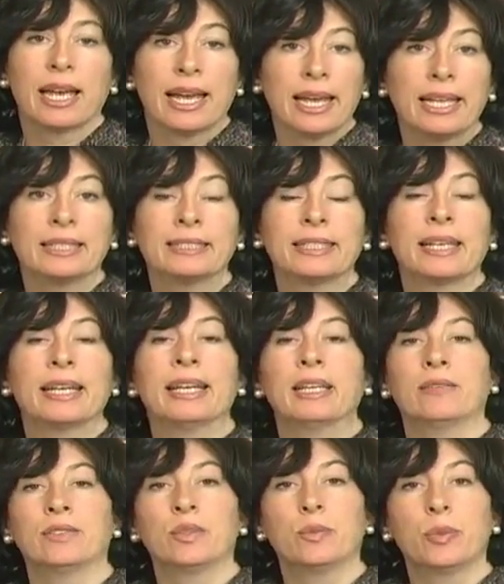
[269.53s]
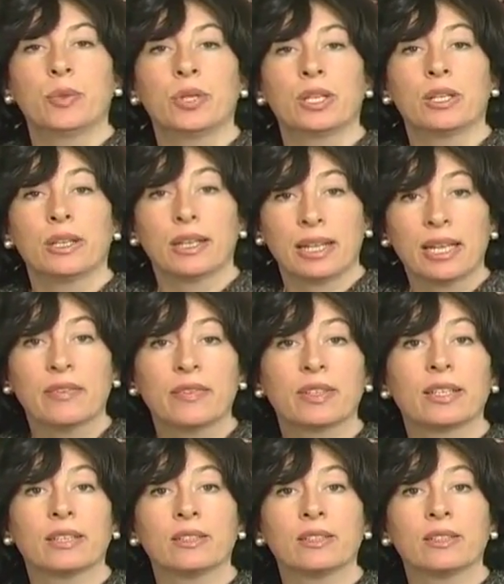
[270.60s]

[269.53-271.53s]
and I have to put effort